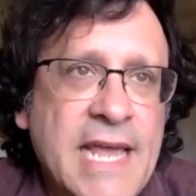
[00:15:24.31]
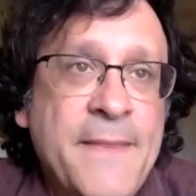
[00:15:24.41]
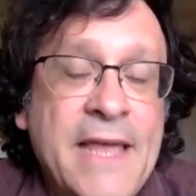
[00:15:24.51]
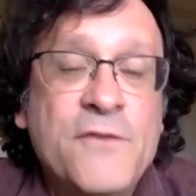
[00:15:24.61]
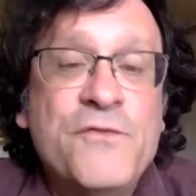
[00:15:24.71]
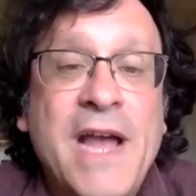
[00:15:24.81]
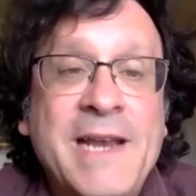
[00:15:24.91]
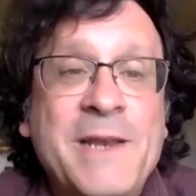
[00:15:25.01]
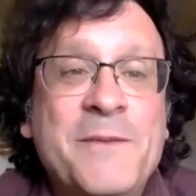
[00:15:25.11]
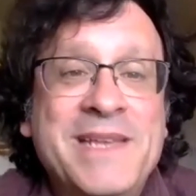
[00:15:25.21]
and they
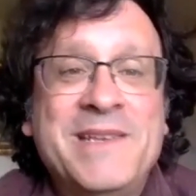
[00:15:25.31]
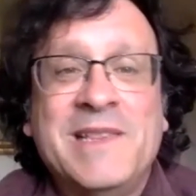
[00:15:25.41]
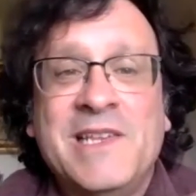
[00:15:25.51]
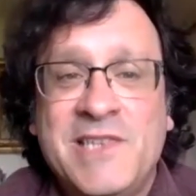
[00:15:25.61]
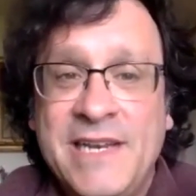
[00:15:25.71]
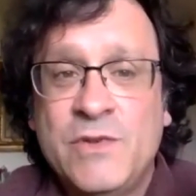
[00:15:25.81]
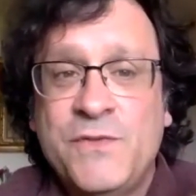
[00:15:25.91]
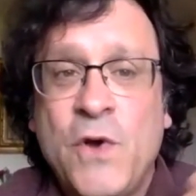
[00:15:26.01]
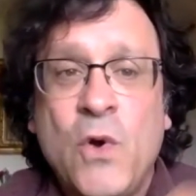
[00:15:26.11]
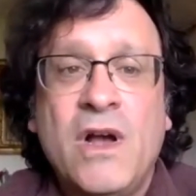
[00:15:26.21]
invited me to listen. It
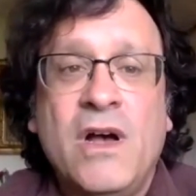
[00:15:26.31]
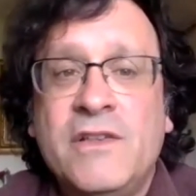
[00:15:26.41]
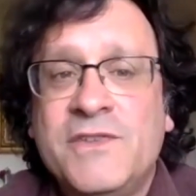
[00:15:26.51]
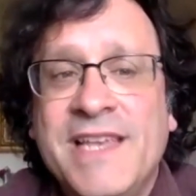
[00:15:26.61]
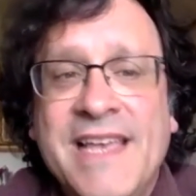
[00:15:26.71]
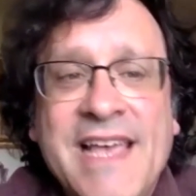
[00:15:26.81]
was phone calls.